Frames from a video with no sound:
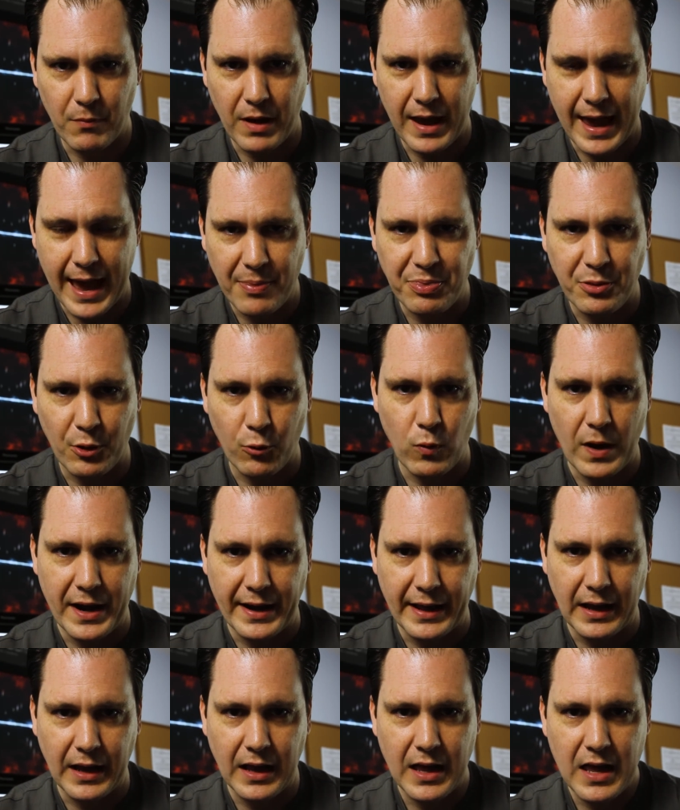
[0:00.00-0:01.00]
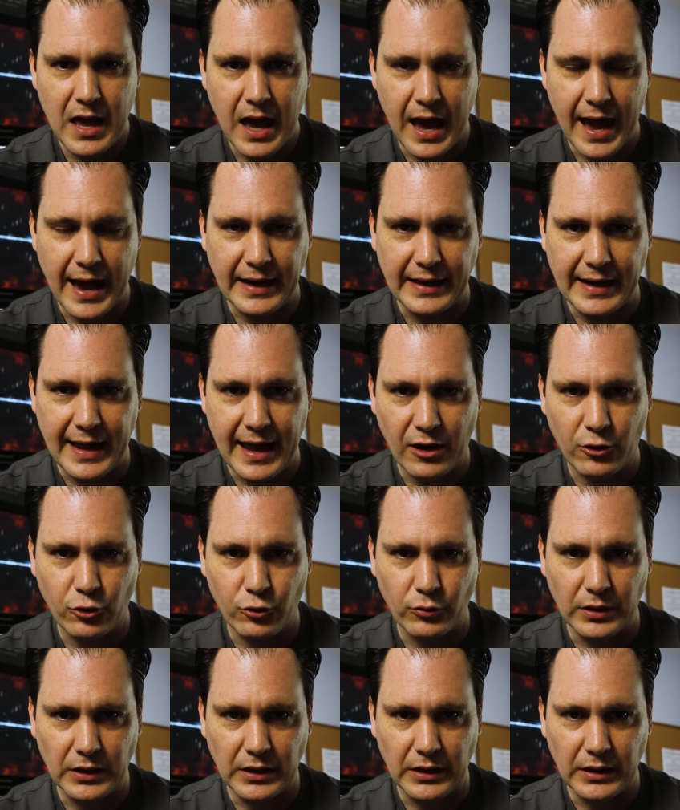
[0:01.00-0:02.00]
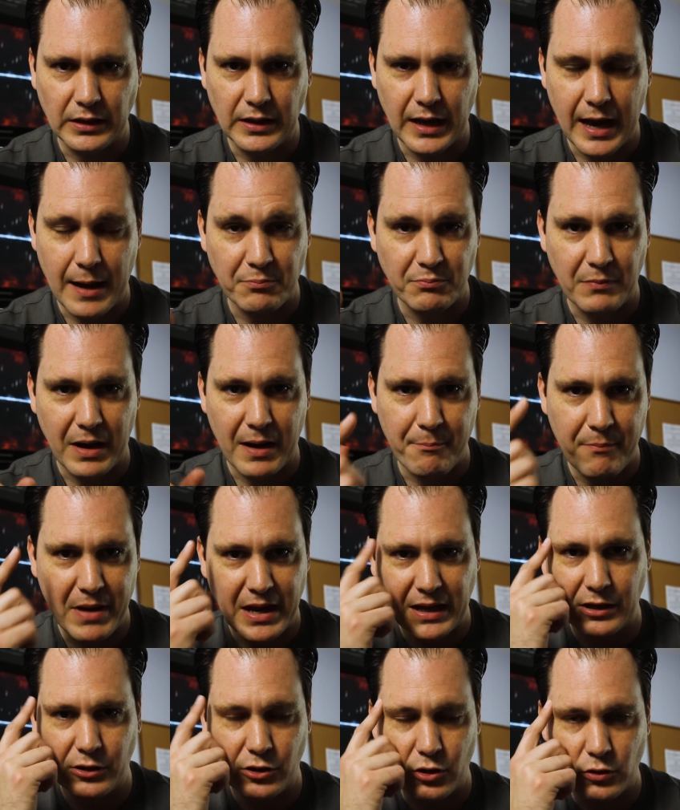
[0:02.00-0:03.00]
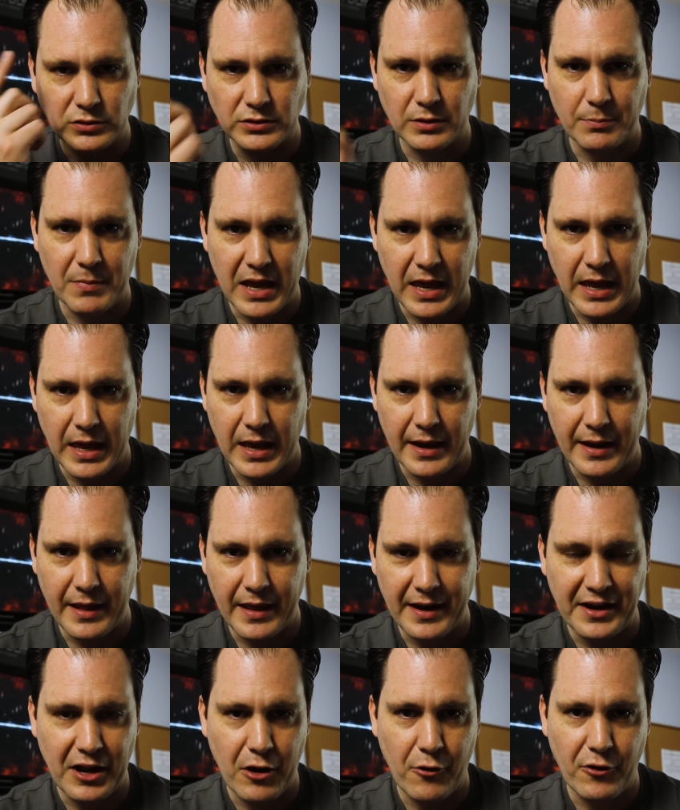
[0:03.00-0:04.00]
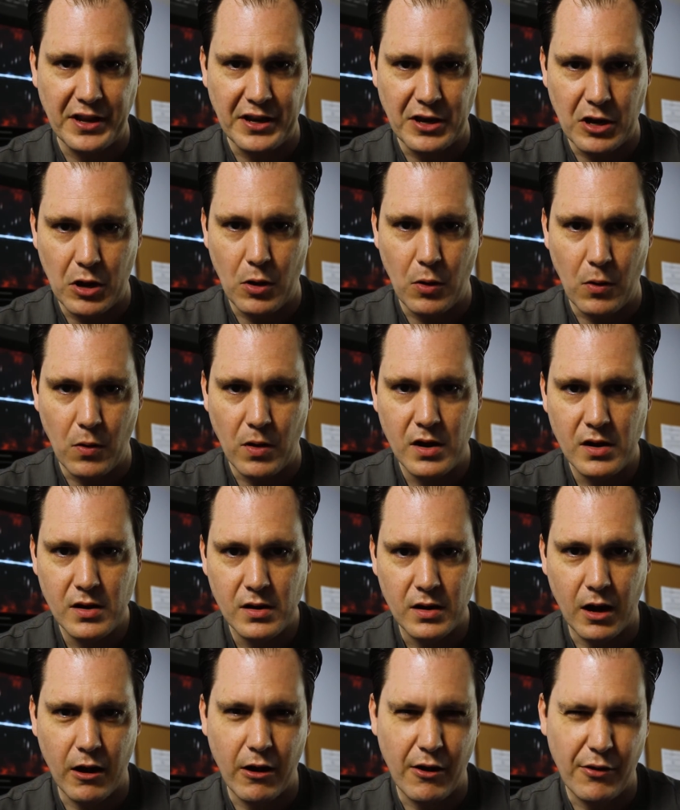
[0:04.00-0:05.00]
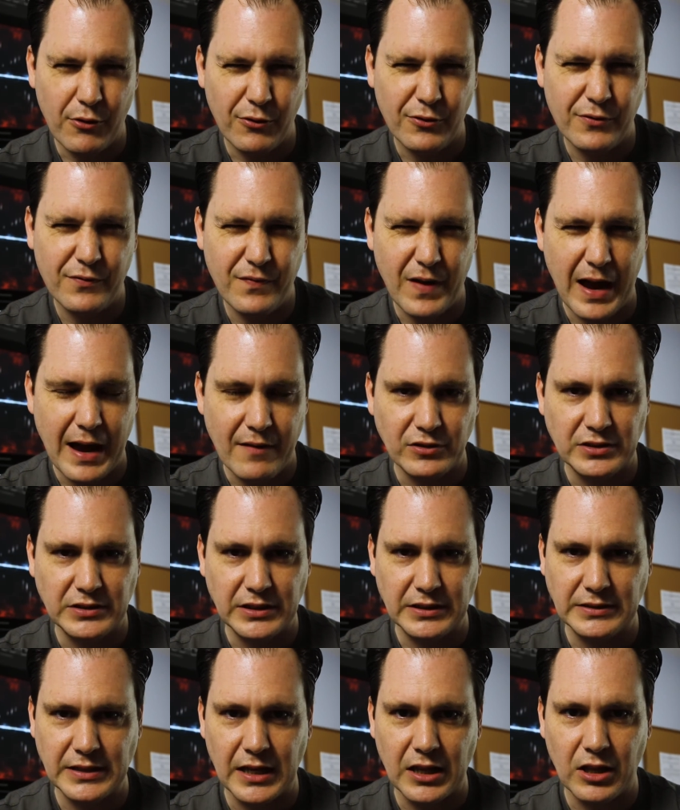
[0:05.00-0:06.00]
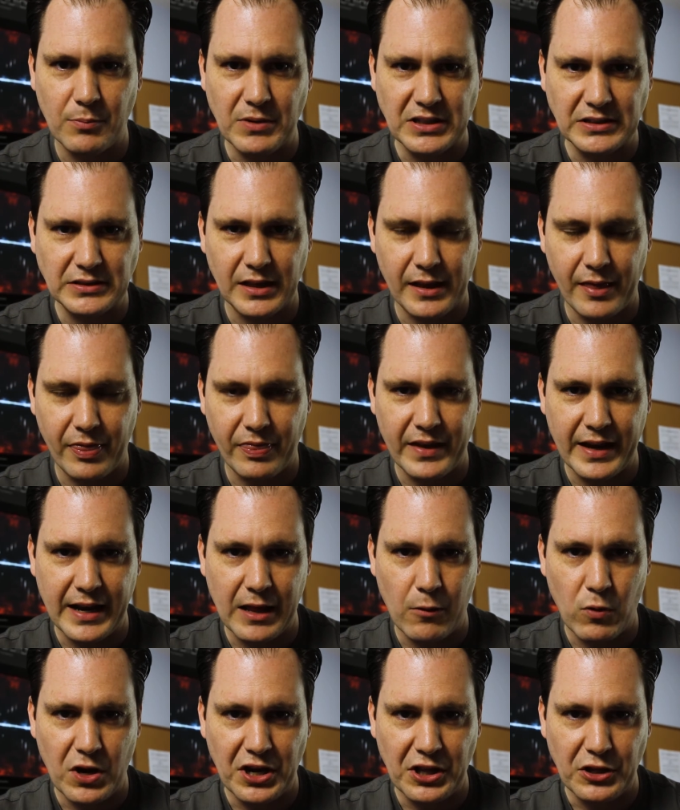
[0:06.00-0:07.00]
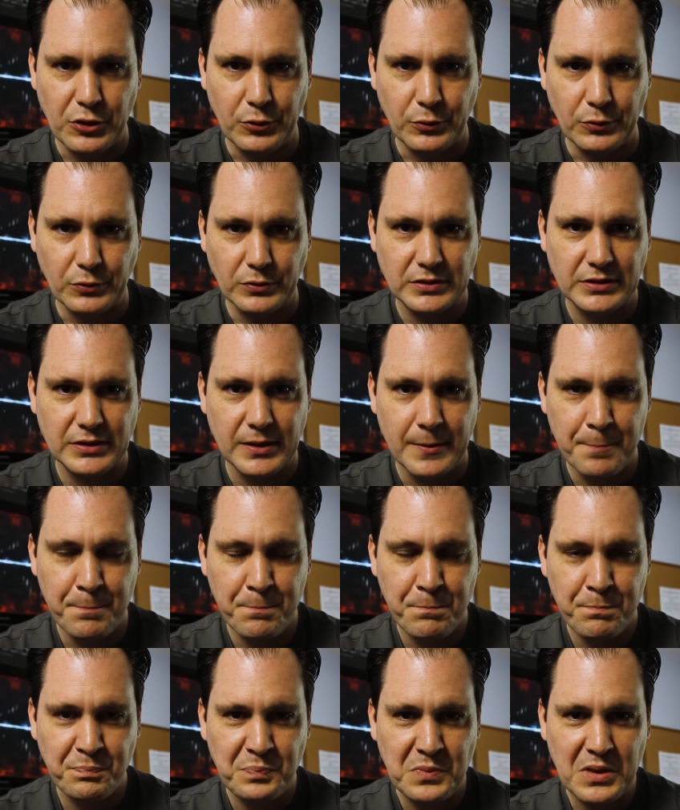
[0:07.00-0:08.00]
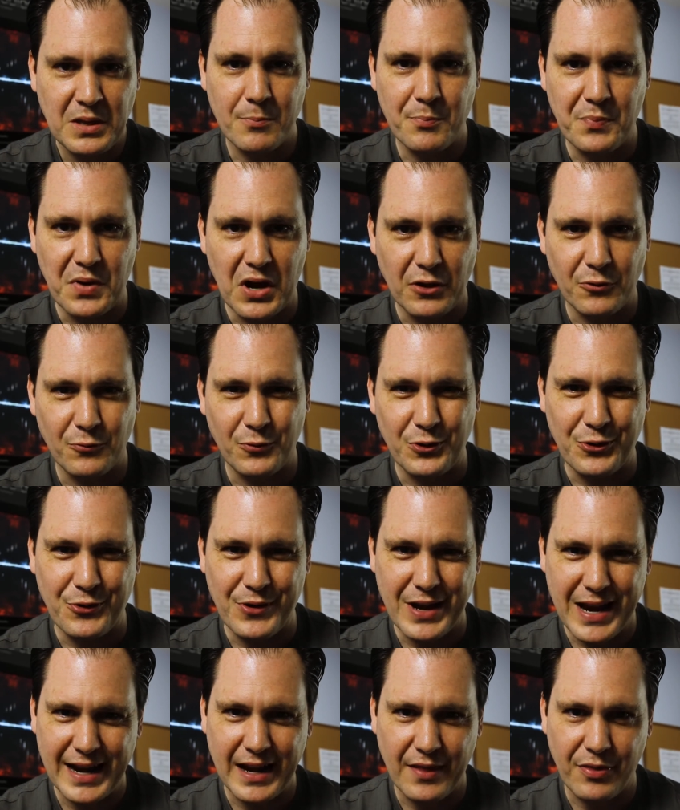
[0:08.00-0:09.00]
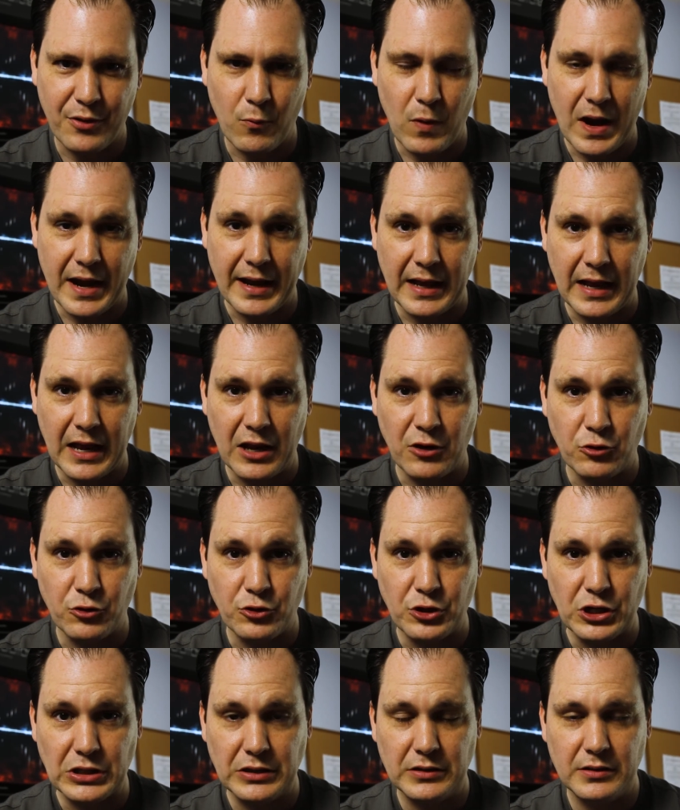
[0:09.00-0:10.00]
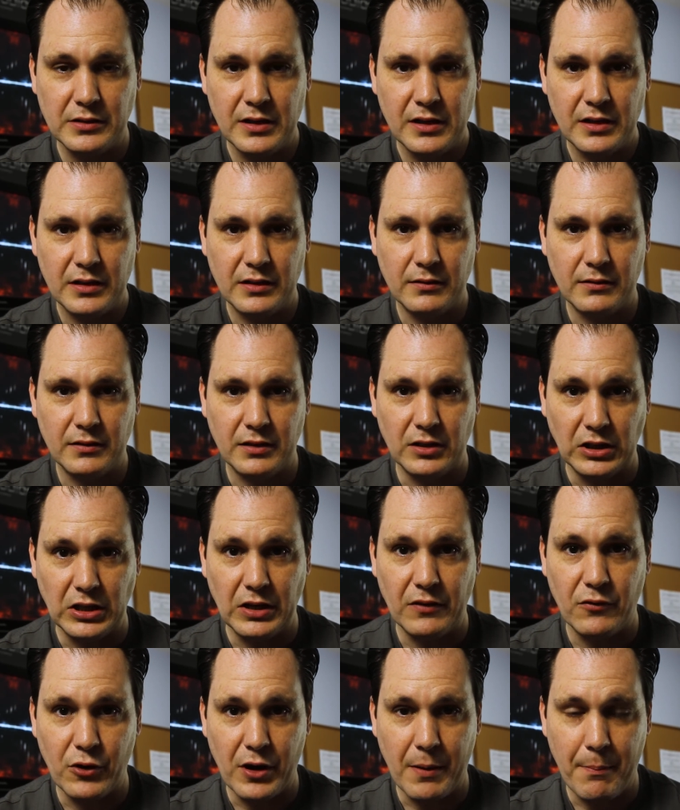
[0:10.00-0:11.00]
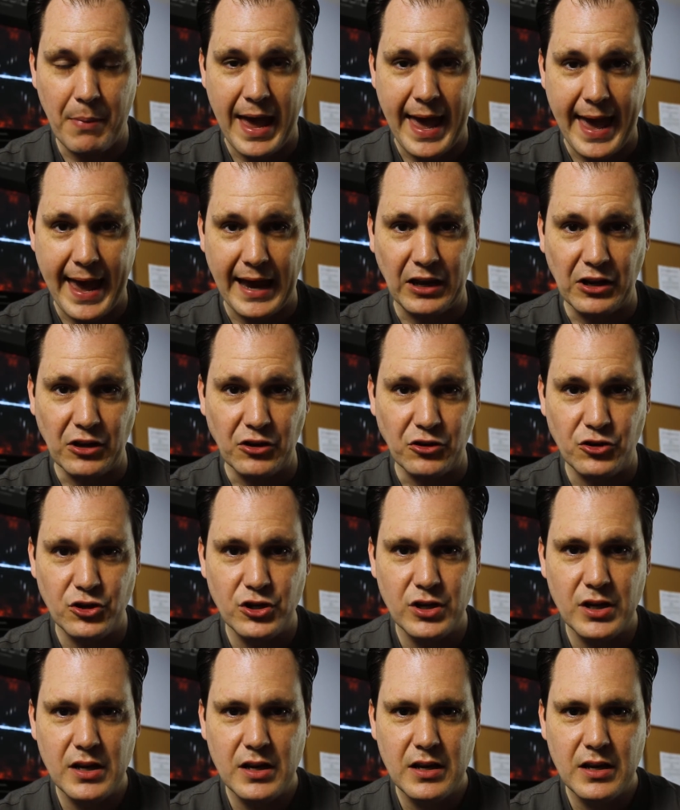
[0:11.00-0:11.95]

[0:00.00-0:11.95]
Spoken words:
at the wedding, I can actually, I'm making notes in my head and I already know, alright, there's 5 or 6 elements that I want to use. But when you're not at the wedding and you're just delivered a package,